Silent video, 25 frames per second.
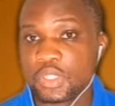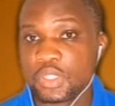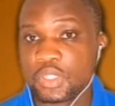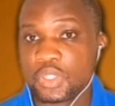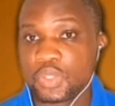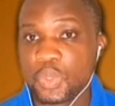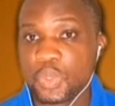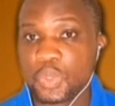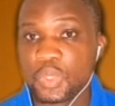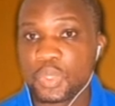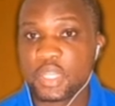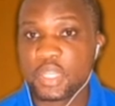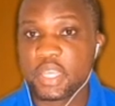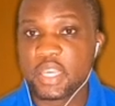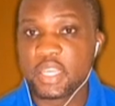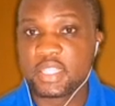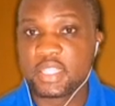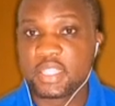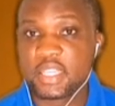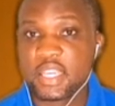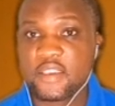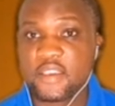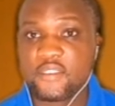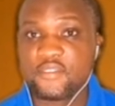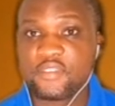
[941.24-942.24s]
So this
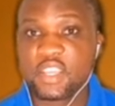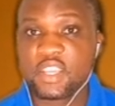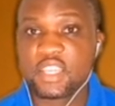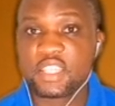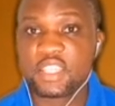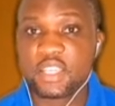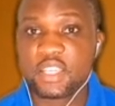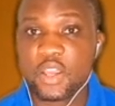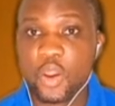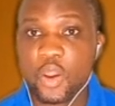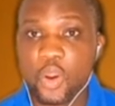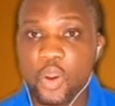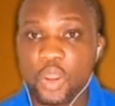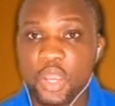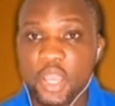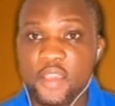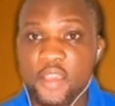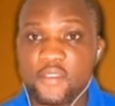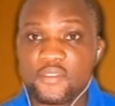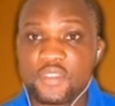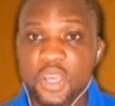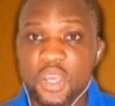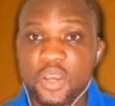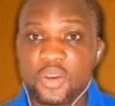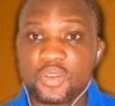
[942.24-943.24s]
gives us
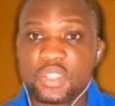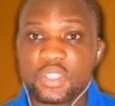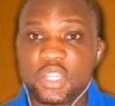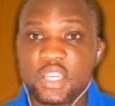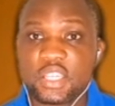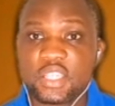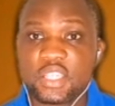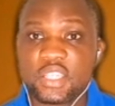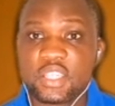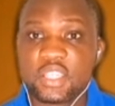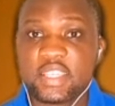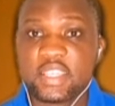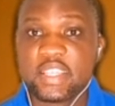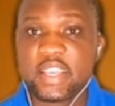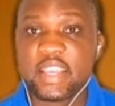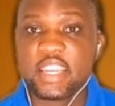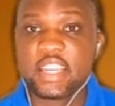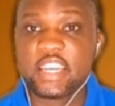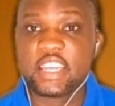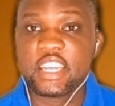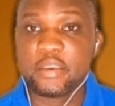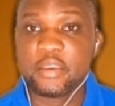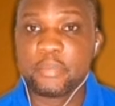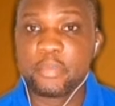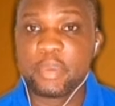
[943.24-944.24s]
the C
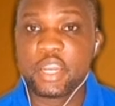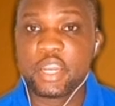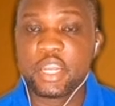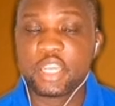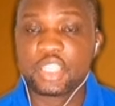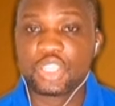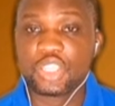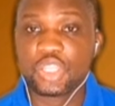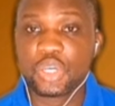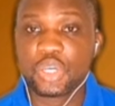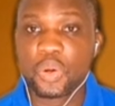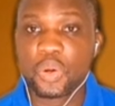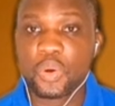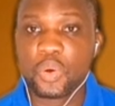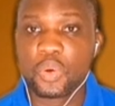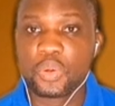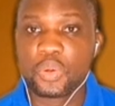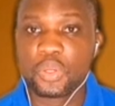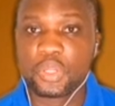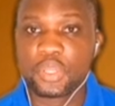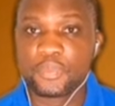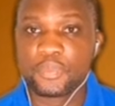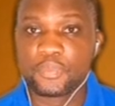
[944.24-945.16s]
diminished chord.